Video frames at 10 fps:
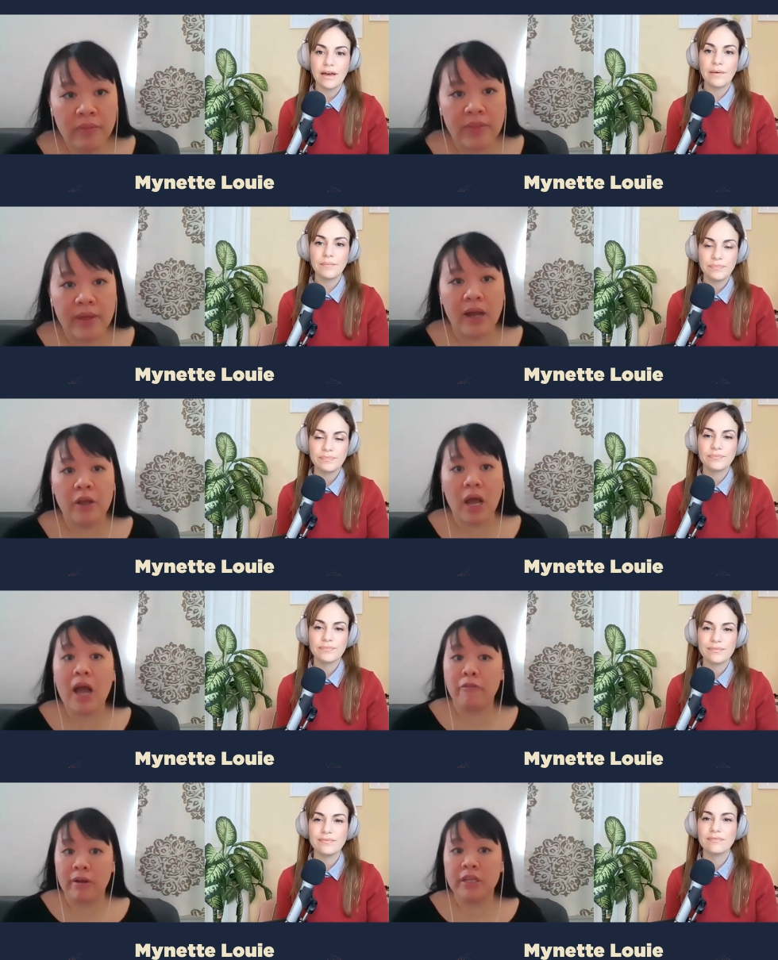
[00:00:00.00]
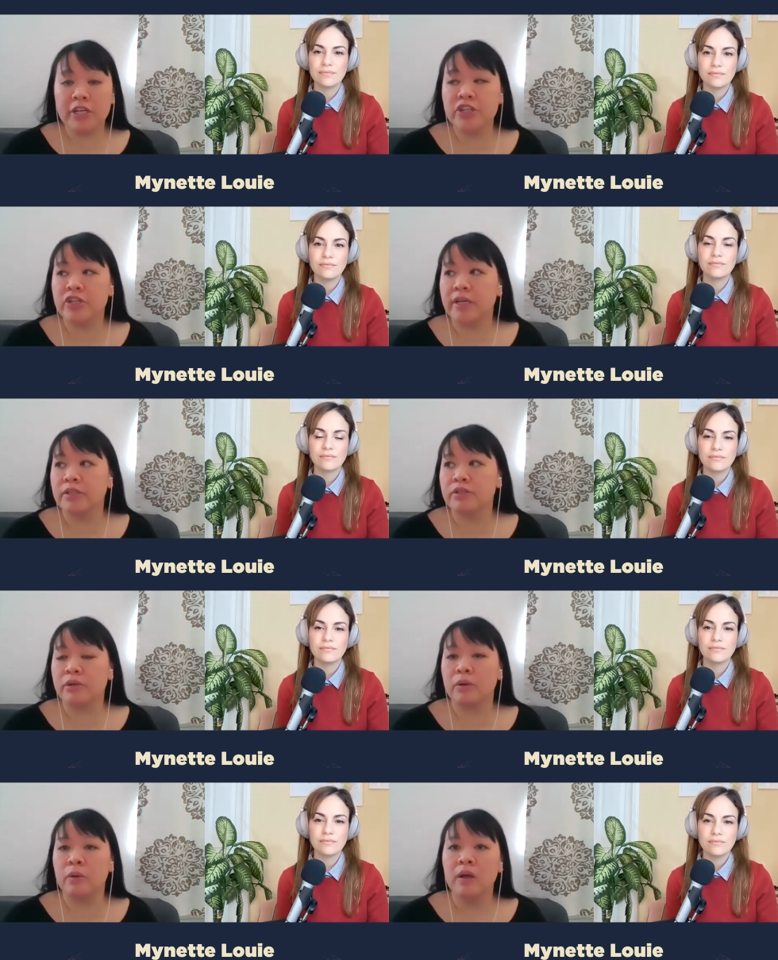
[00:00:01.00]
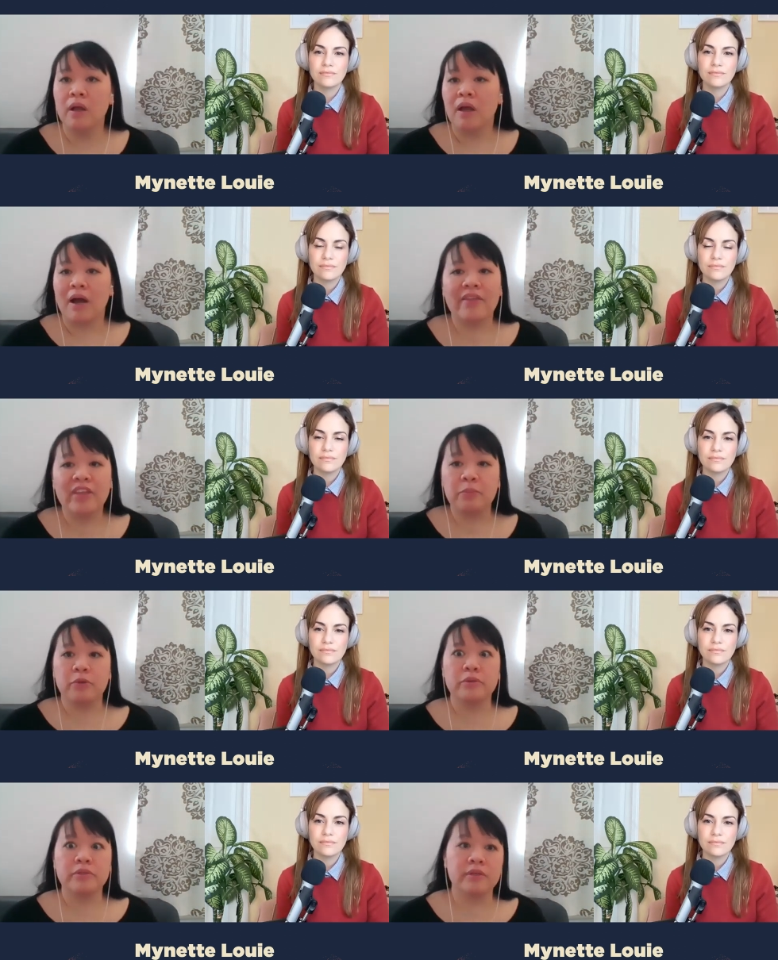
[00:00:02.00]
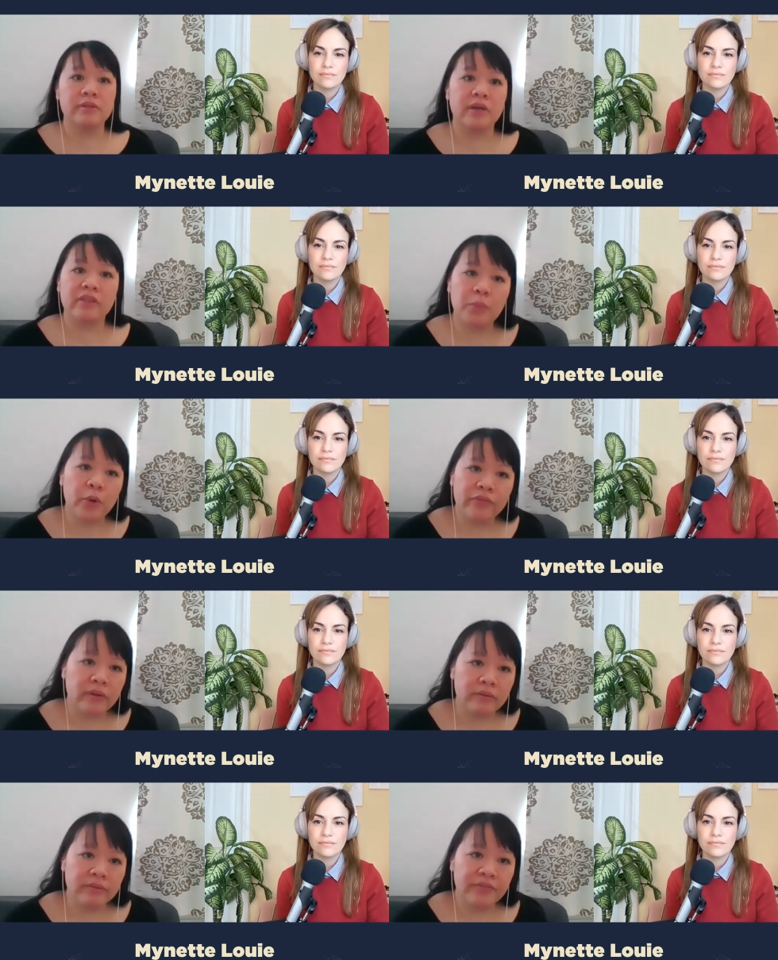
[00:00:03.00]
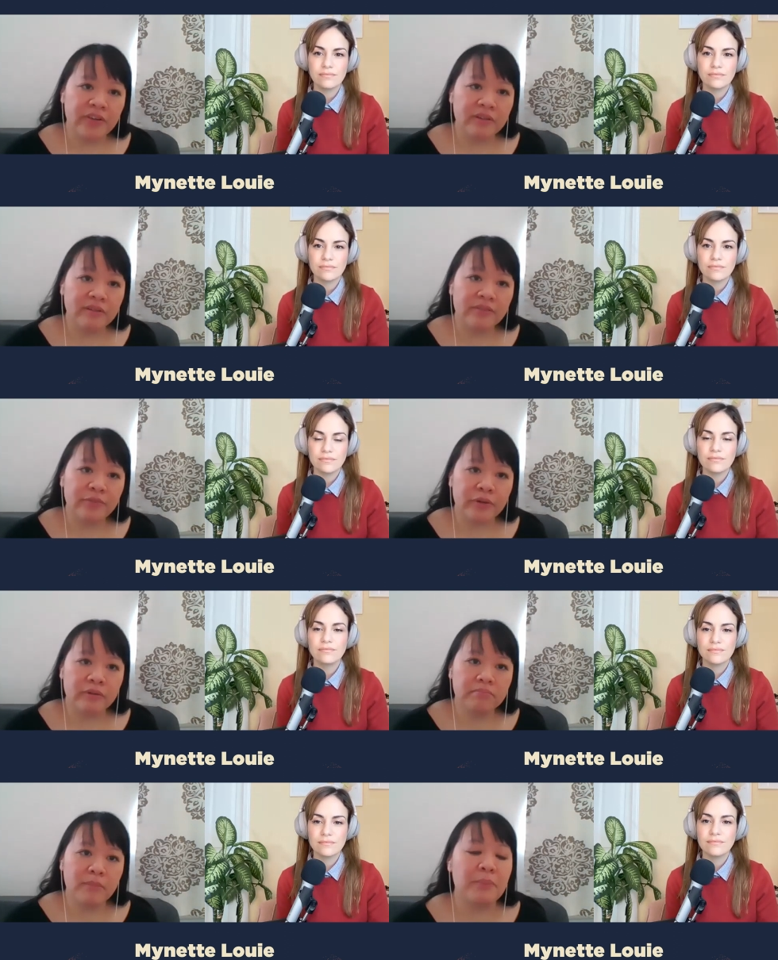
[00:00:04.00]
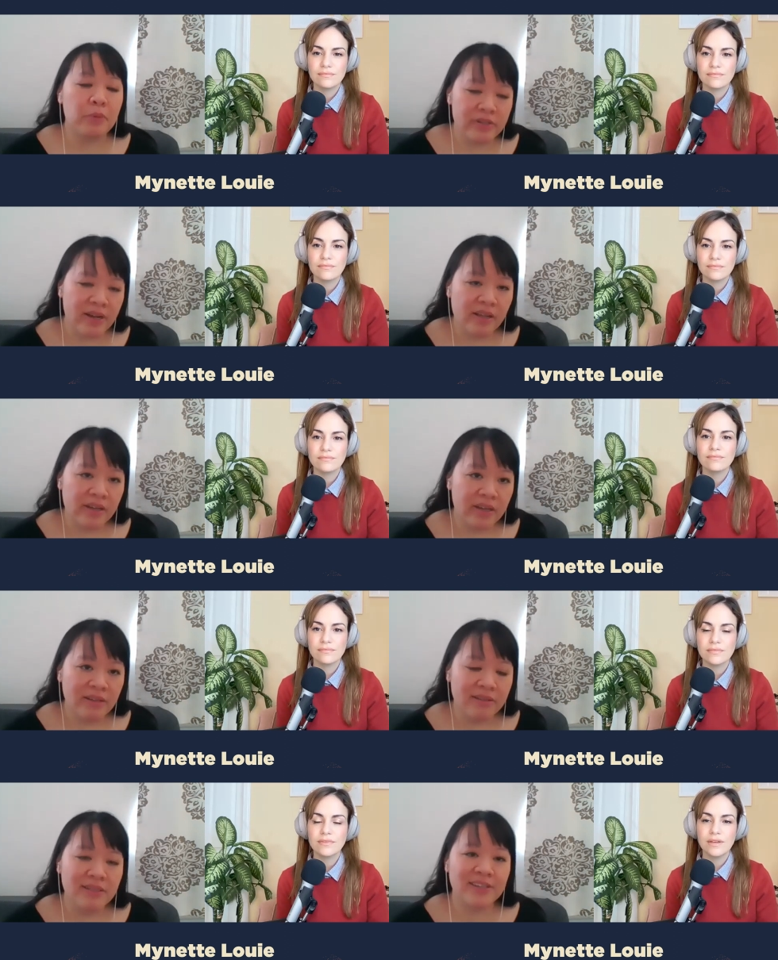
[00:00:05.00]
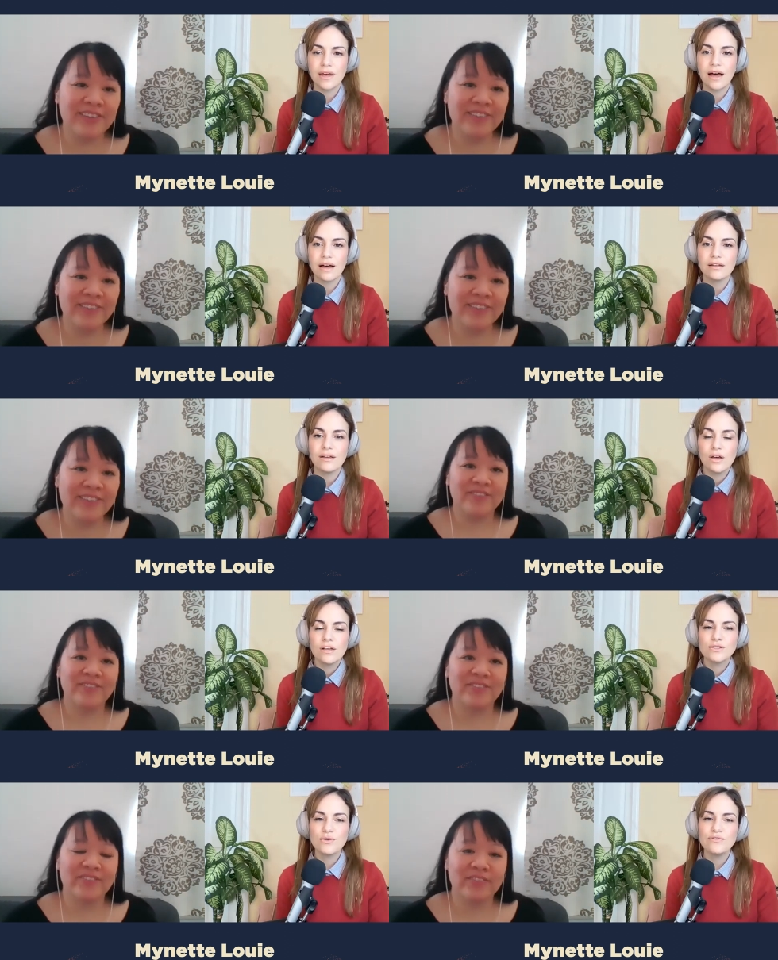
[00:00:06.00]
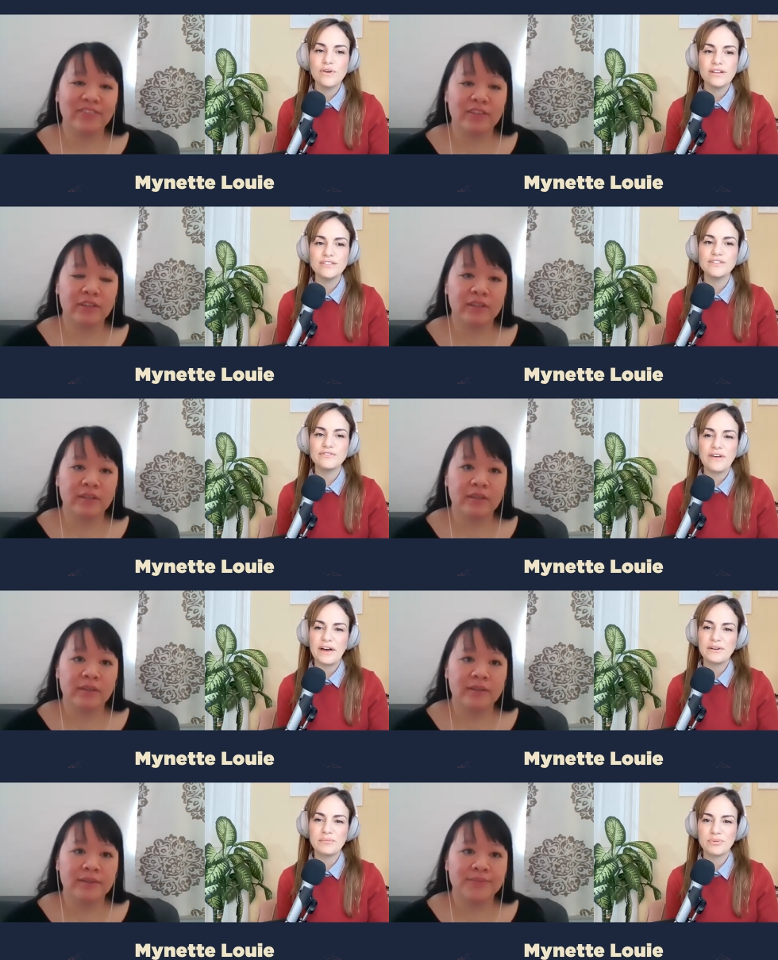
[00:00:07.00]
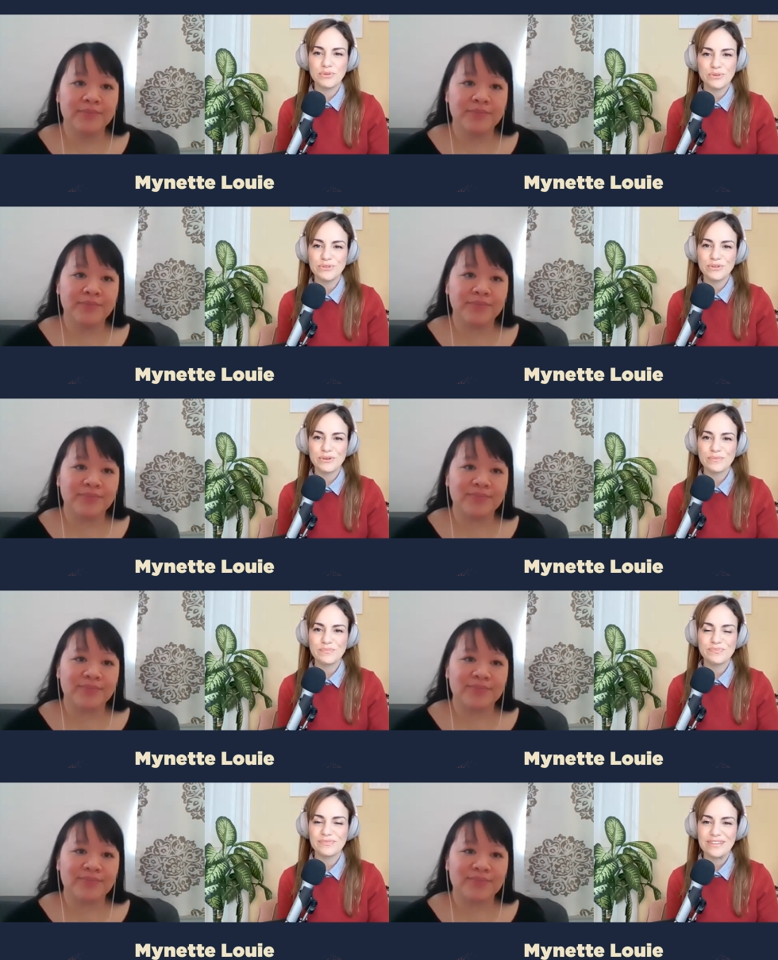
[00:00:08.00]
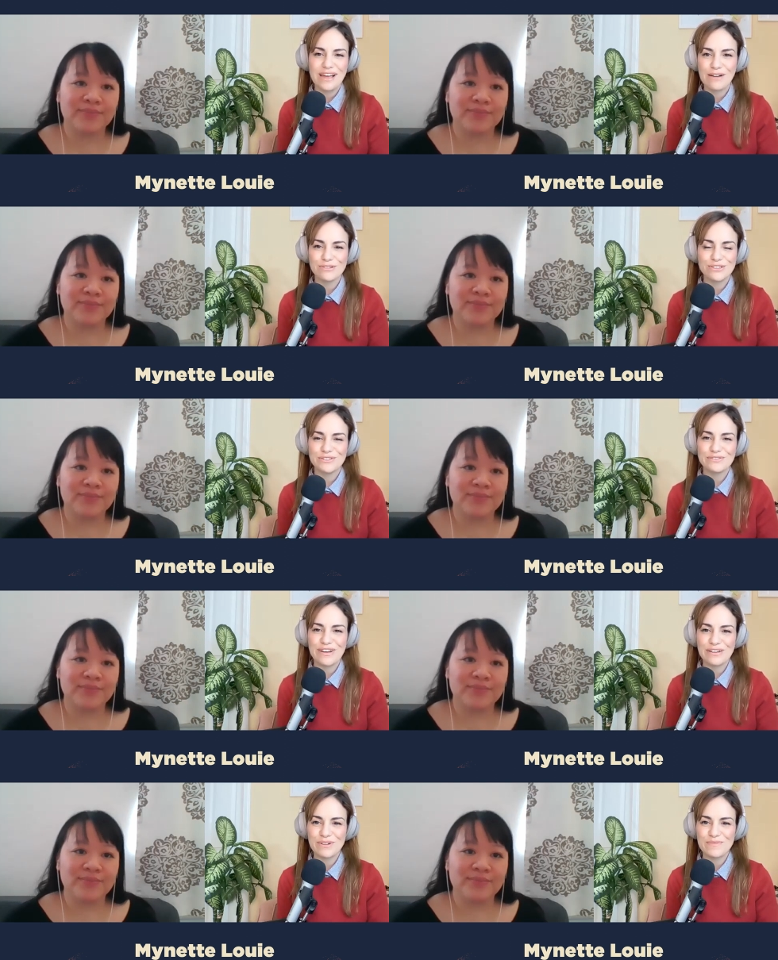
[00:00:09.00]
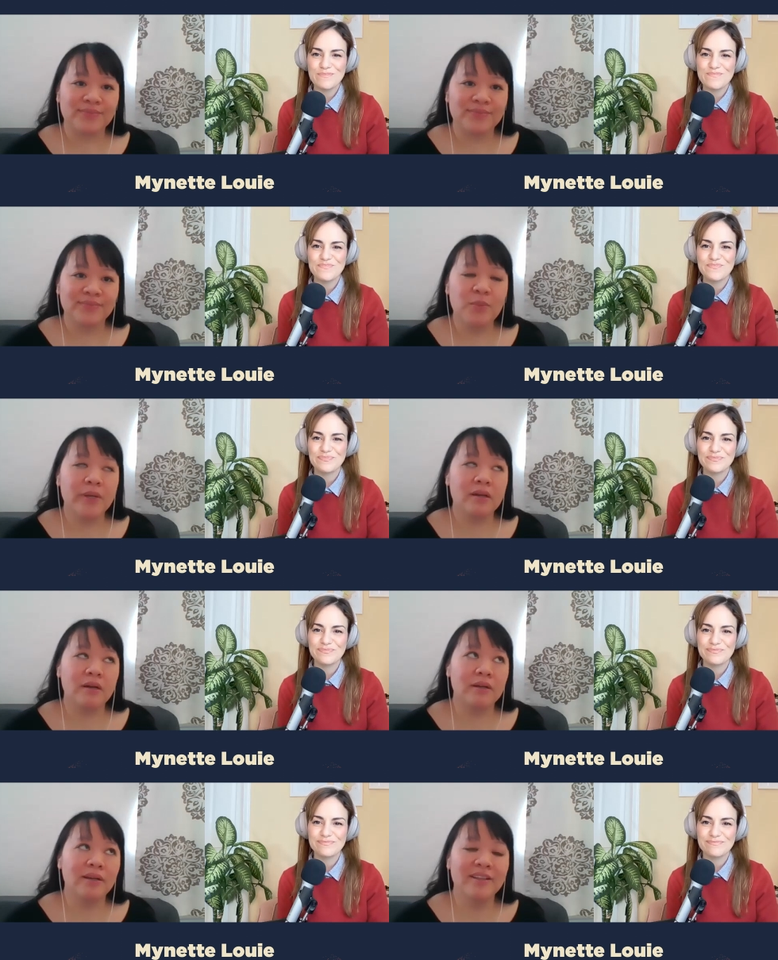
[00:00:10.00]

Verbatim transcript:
Speaker 1: yeah. that I relish. And so I think producing is like the perfect fit for my personality.
Speaker 2: So. Yeah. So if you had to define a producer, how would you define one?
Speaker 1: Oh my God,